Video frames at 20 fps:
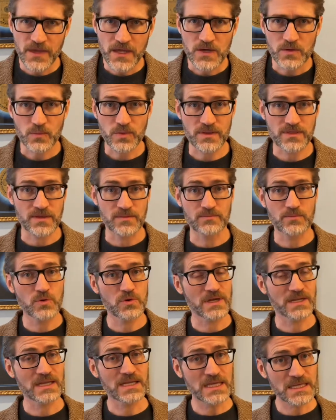with the
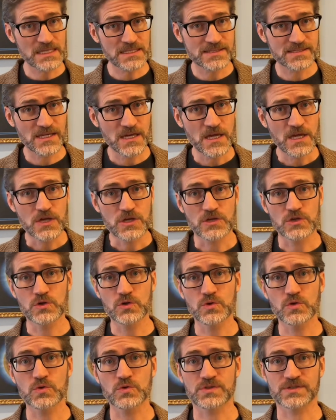Muganese,
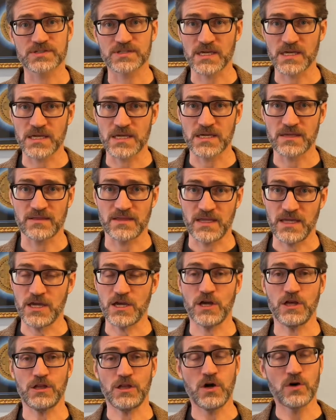you see the
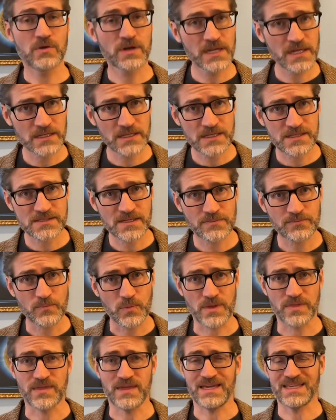colonialism
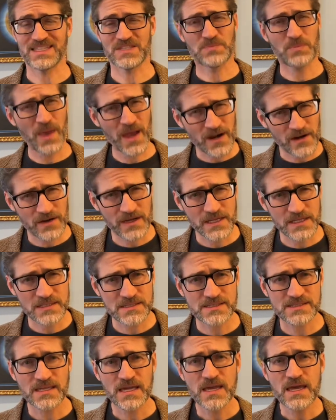with the
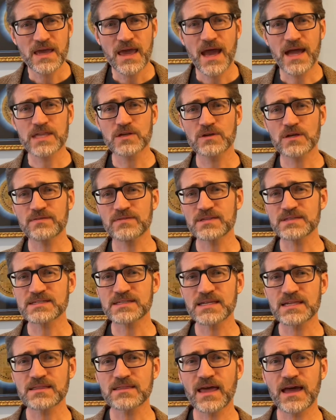Hesperians, and you even
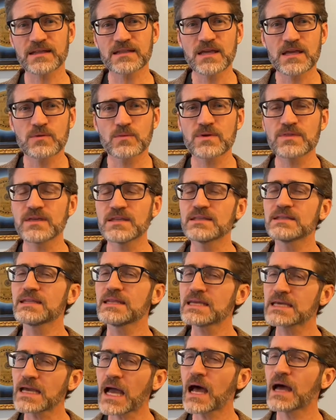see that within
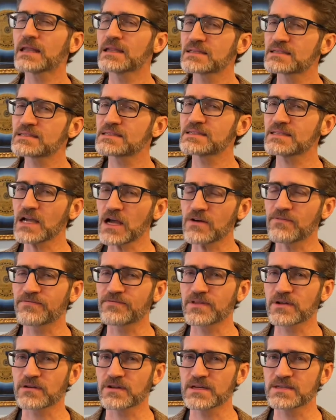Nikon itself,
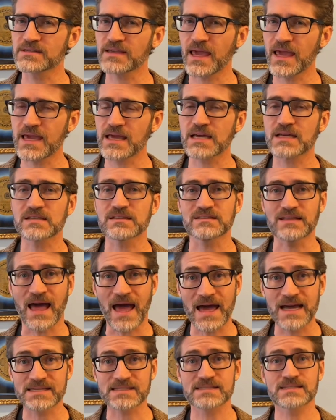there is a
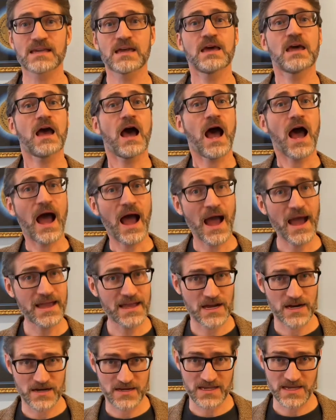class
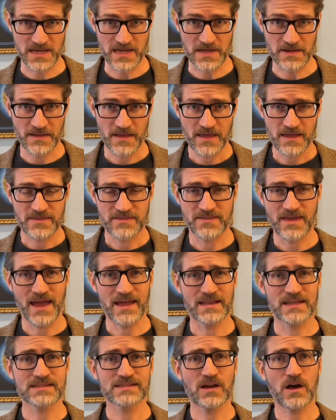hierarchy
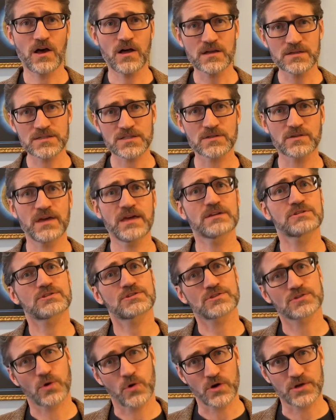that is also a
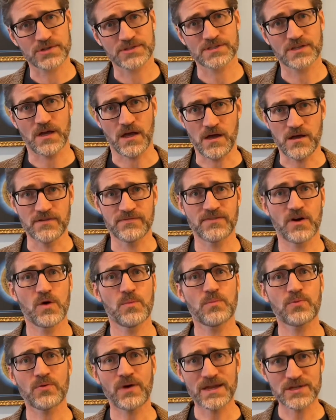source of
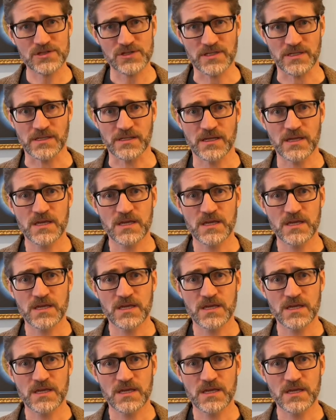oppression.